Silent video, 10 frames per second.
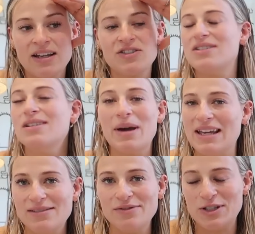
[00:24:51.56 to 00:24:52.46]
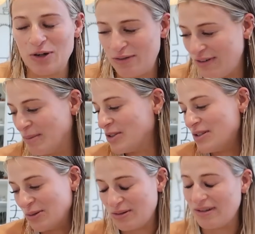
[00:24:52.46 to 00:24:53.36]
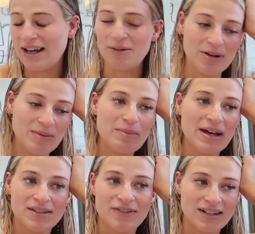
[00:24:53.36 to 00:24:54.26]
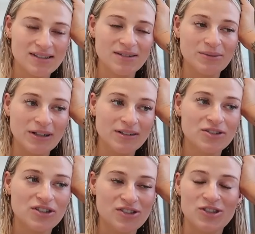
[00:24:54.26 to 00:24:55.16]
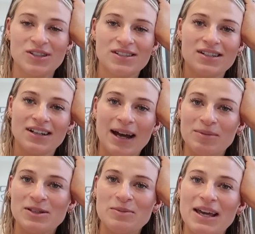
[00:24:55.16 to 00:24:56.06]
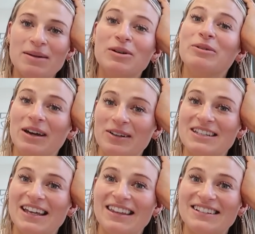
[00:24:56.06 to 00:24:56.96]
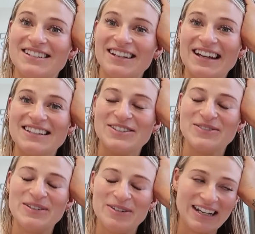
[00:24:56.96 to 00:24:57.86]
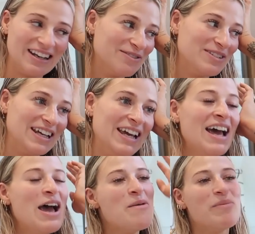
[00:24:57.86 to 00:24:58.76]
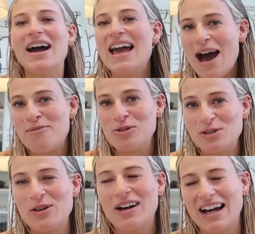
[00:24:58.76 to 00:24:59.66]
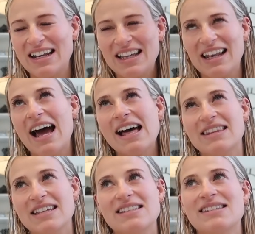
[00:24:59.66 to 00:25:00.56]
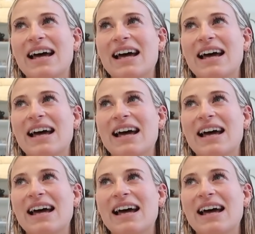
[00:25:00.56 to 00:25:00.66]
She's an amazing photographer, but she's also now one of my best friends in the world. She's just an absolute babe, but we're going together tonight, so it'll be really lovely. But I am also kind of glad this is